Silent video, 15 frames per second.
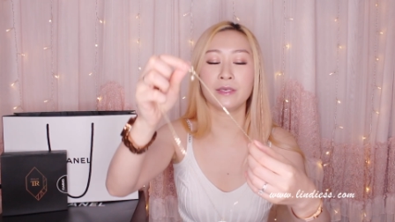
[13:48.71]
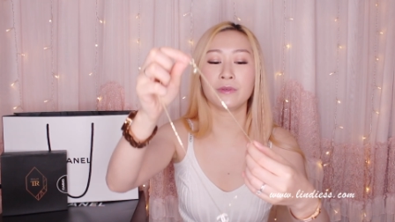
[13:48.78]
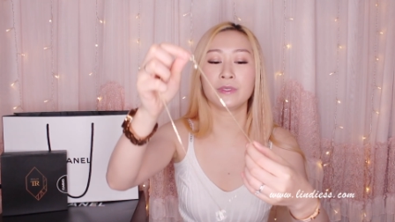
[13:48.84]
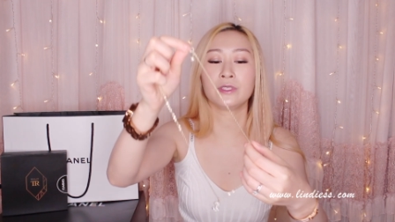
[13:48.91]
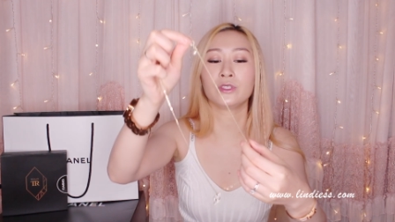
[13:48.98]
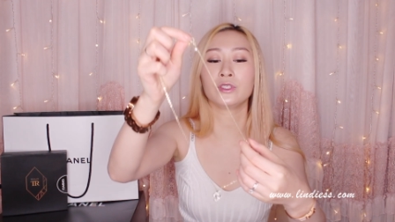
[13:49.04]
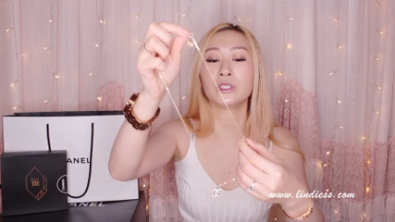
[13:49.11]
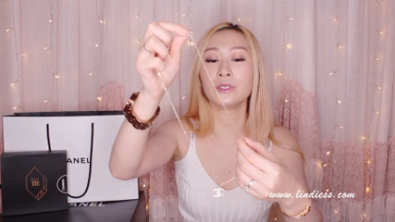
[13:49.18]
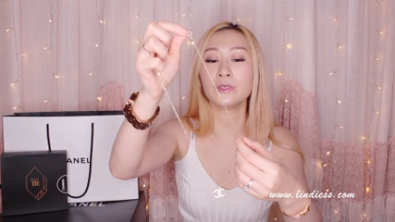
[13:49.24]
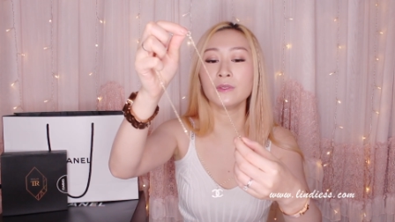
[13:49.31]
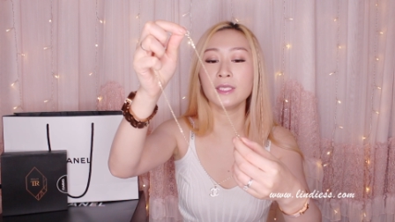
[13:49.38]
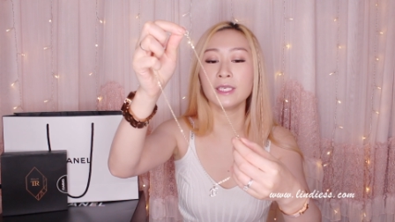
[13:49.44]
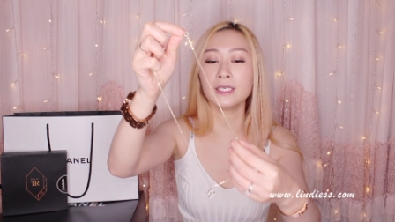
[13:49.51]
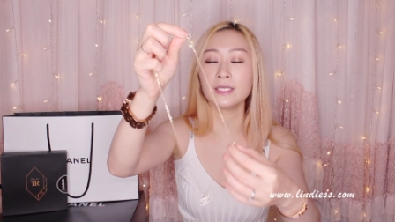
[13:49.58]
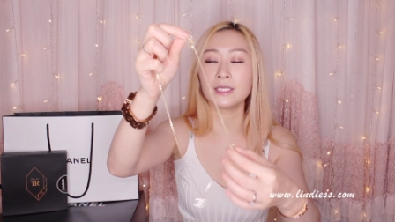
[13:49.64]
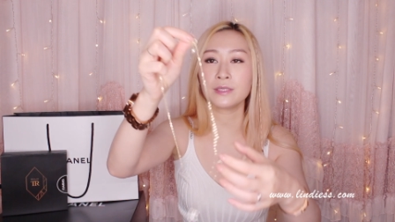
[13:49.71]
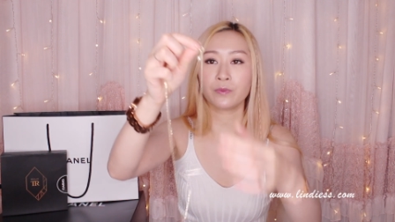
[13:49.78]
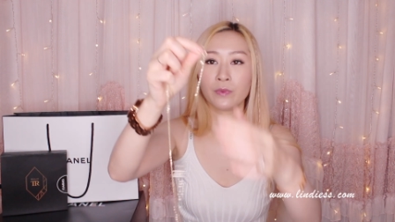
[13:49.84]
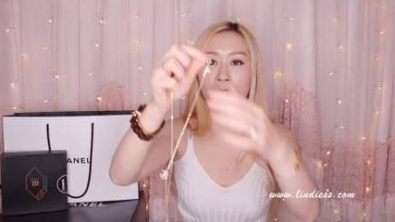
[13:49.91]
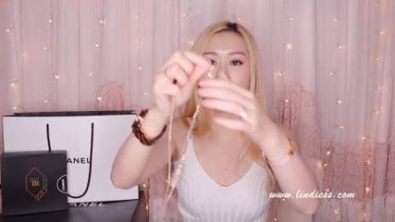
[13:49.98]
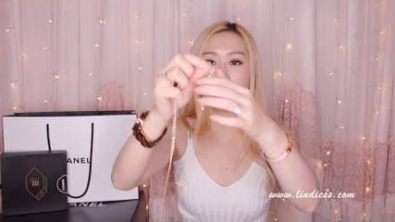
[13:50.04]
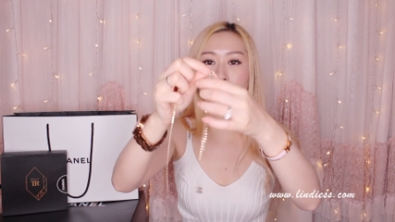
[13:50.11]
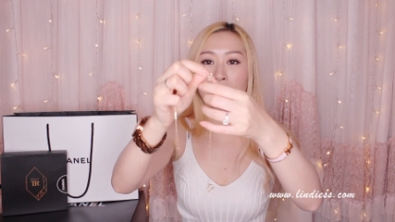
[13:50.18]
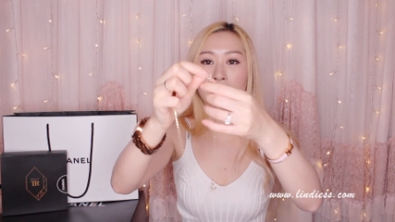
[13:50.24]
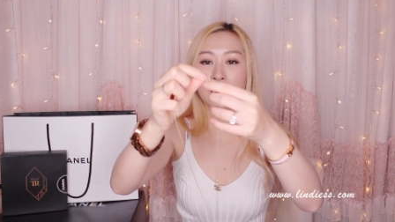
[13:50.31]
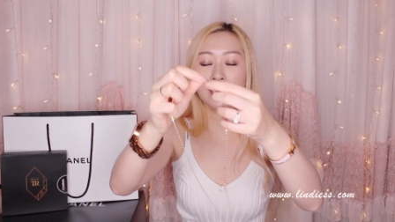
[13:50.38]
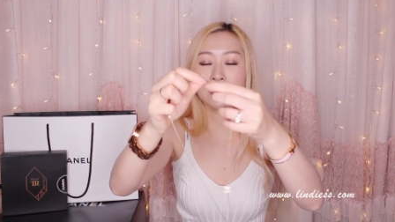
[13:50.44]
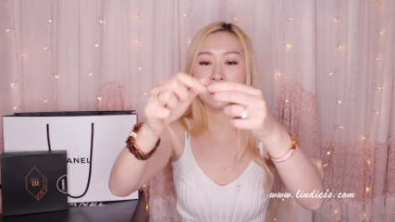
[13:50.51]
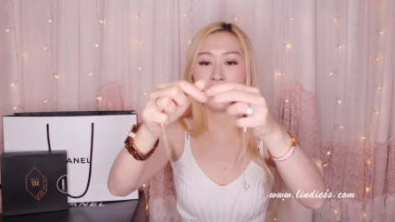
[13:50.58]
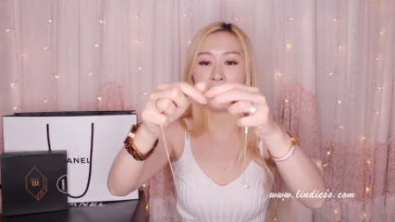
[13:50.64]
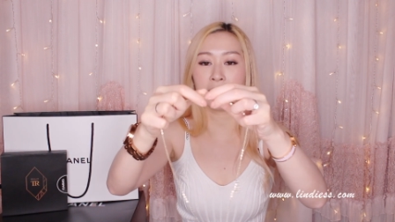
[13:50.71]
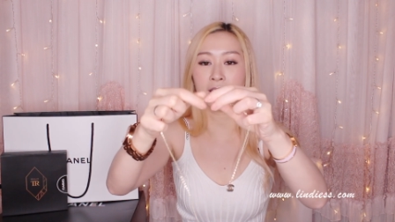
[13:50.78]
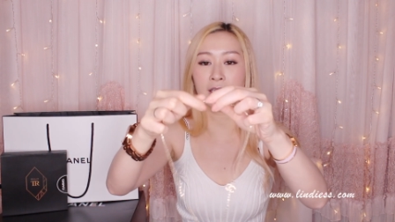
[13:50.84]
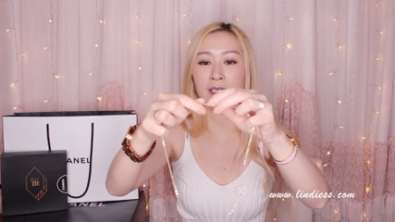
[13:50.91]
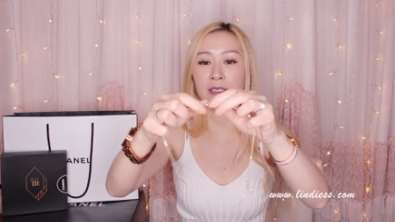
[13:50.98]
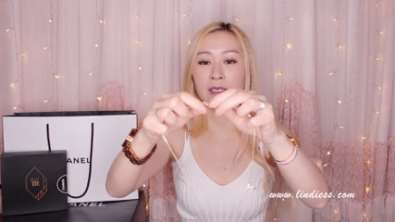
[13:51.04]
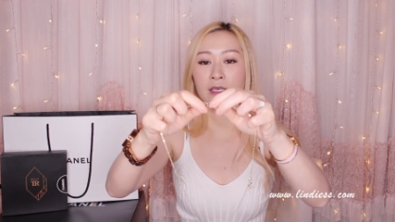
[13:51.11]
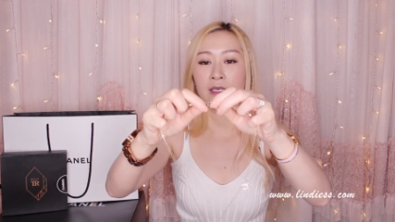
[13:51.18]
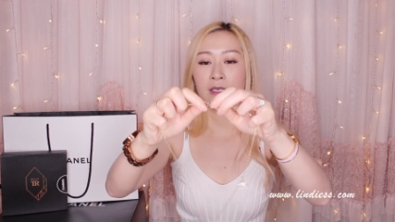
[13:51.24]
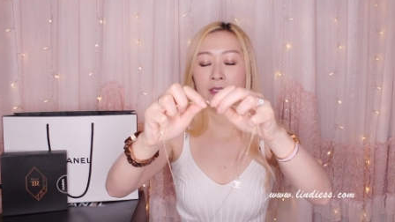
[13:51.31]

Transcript: there is 2 links where you can attach it.